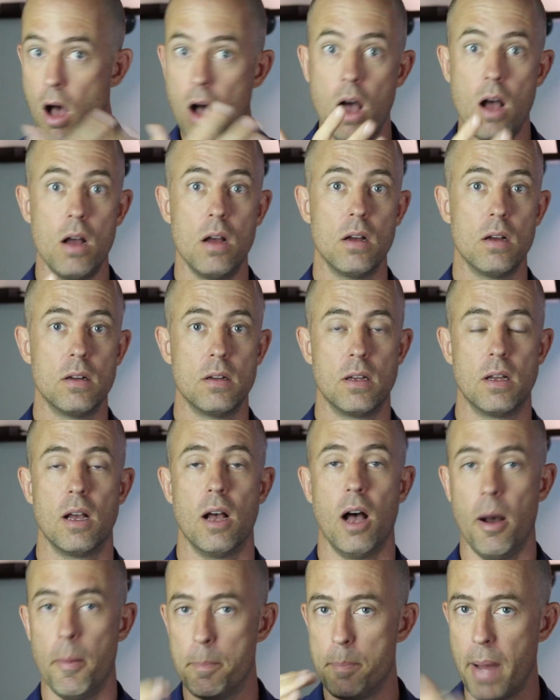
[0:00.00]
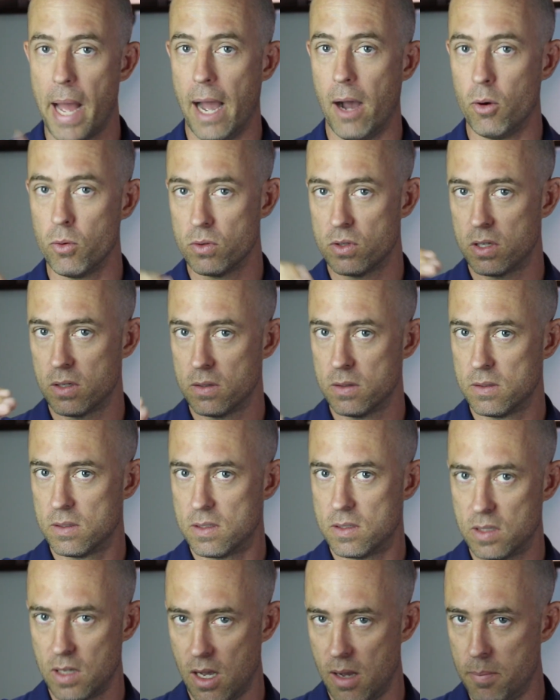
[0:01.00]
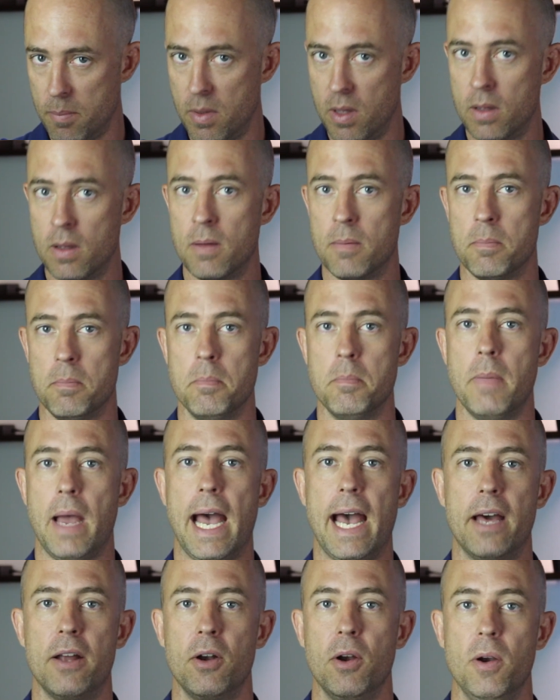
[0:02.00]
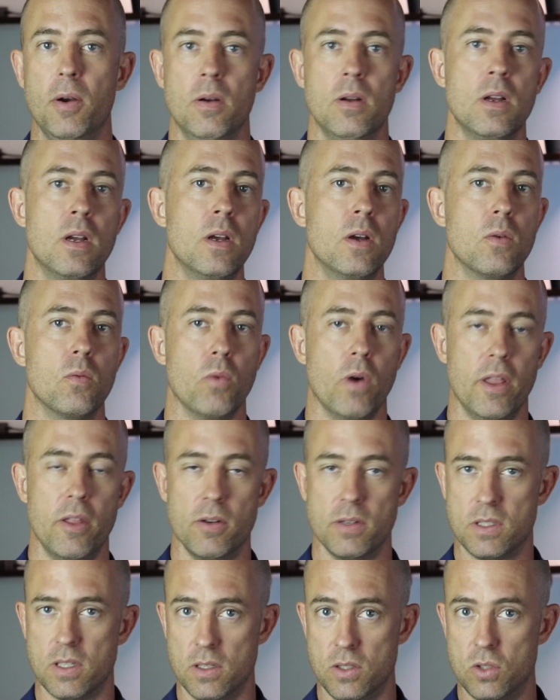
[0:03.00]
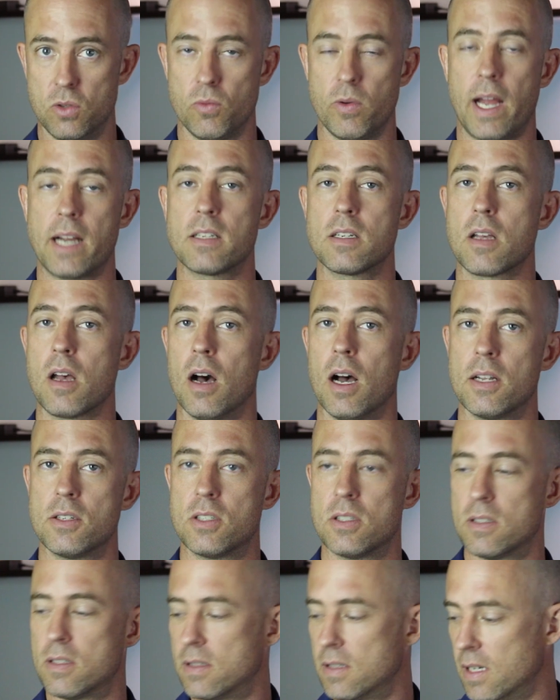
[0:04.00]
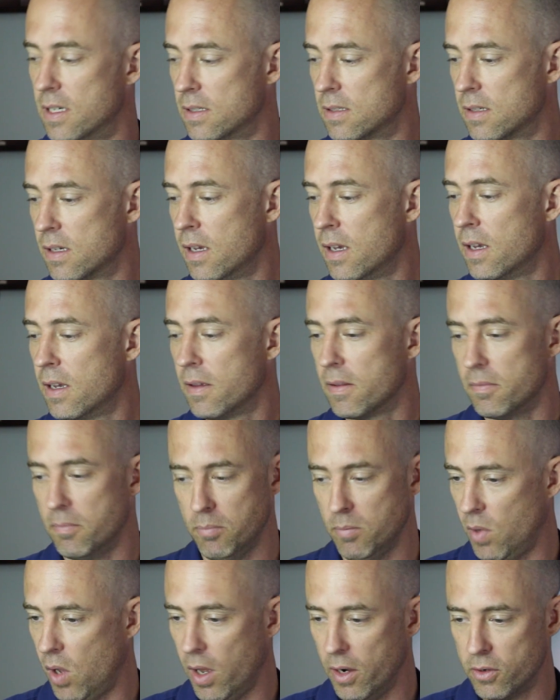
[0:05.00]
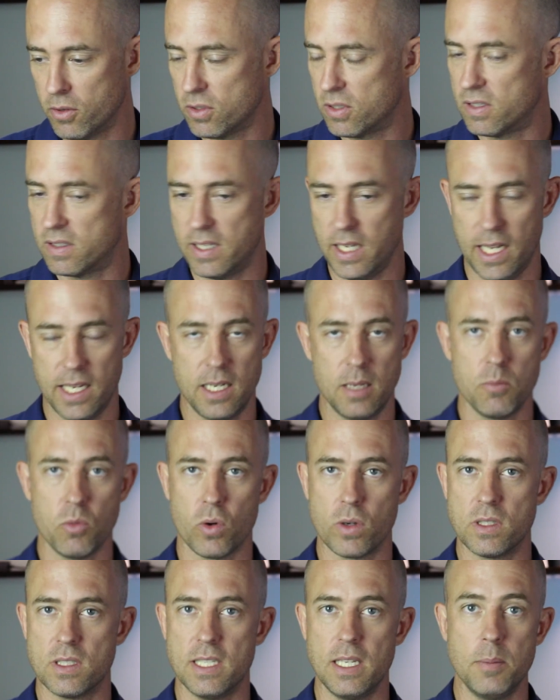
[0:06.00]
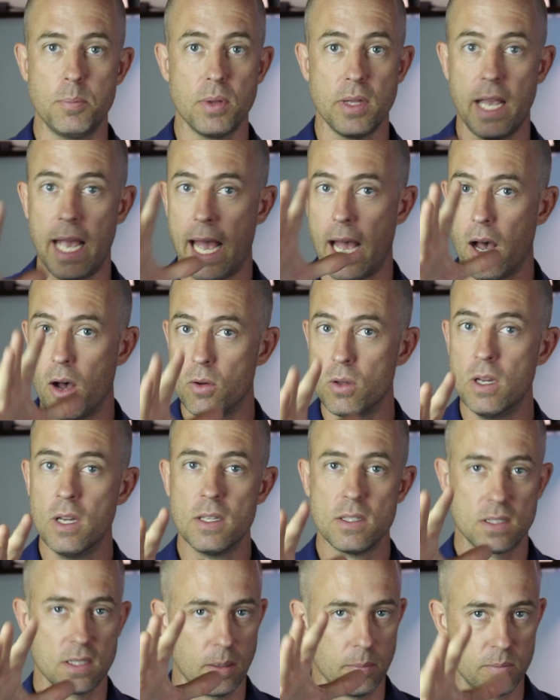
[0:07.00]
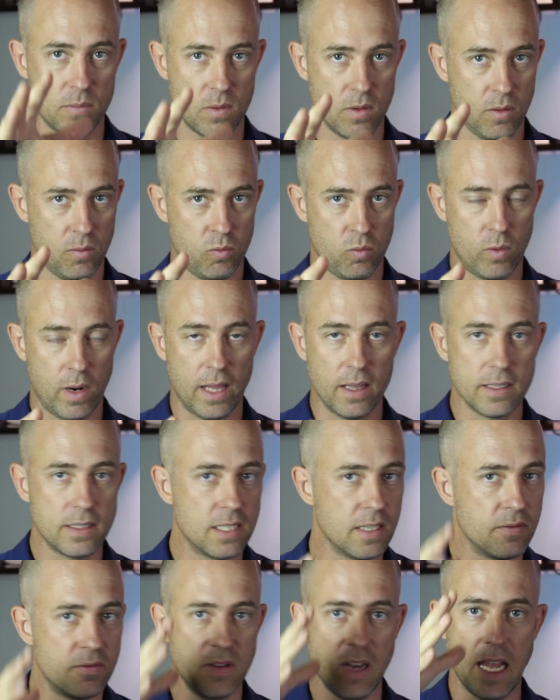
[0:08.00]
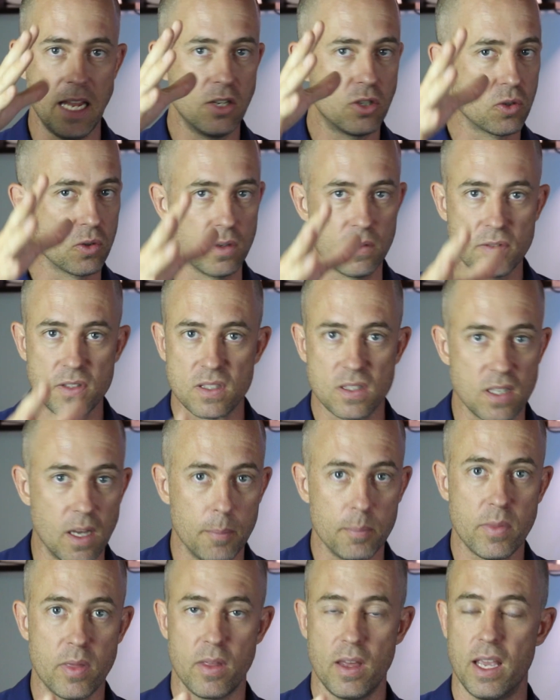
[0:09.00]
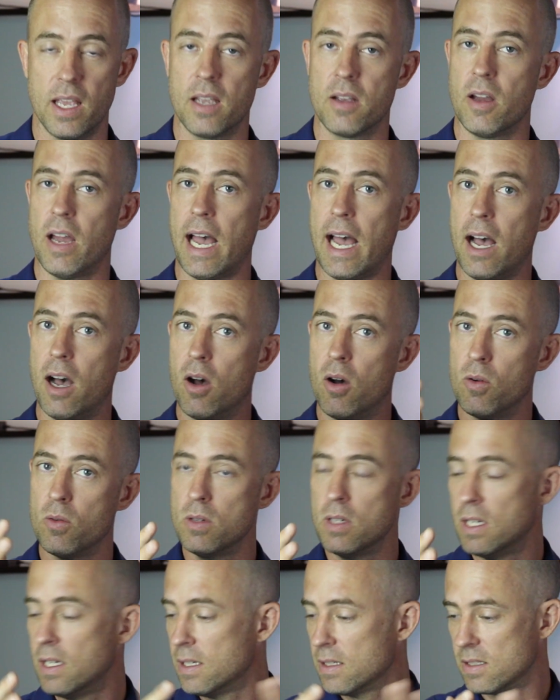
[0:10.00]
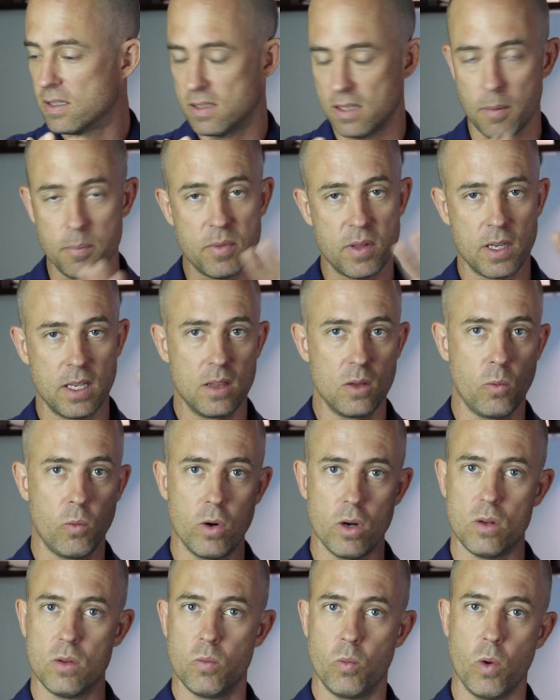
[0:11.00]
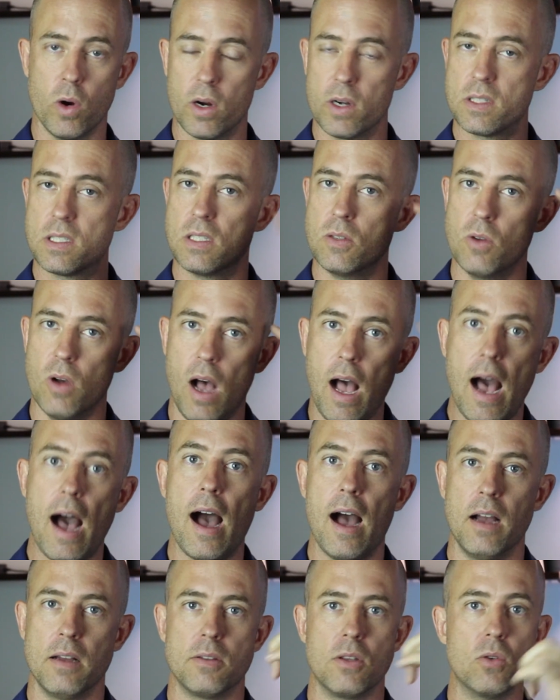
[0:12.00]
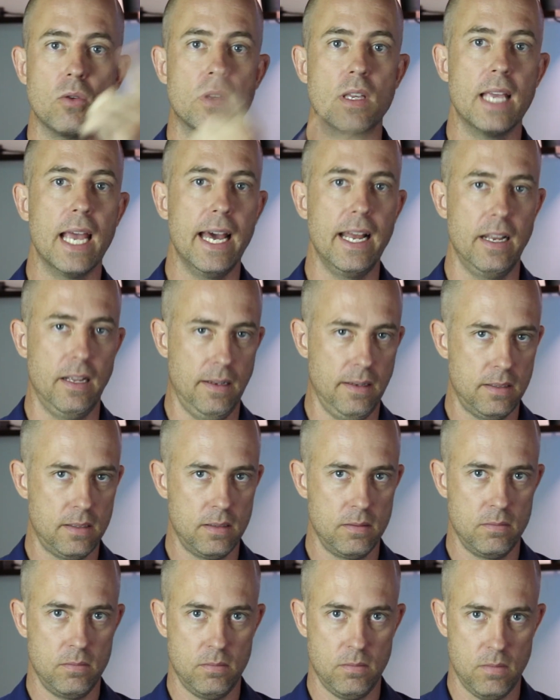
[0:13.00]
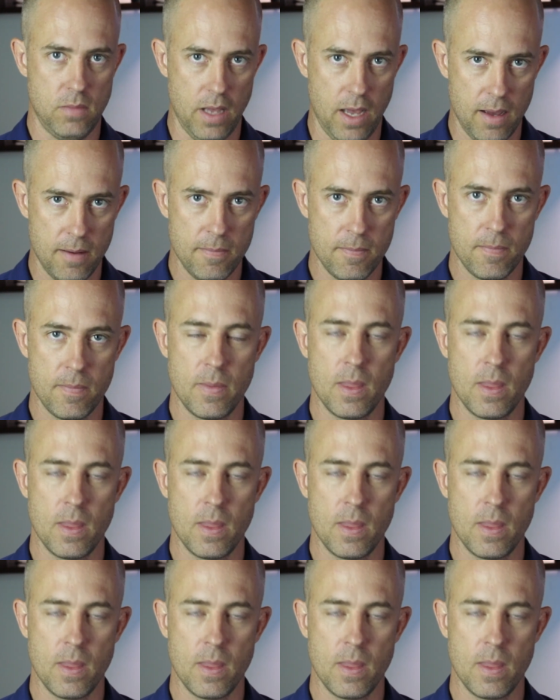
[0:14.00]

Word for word: huh about some matter, whether it's a direct consciousness, understanding more deeply how some the relative nature of something, how something in the world works, you ah, you get it. Yeah.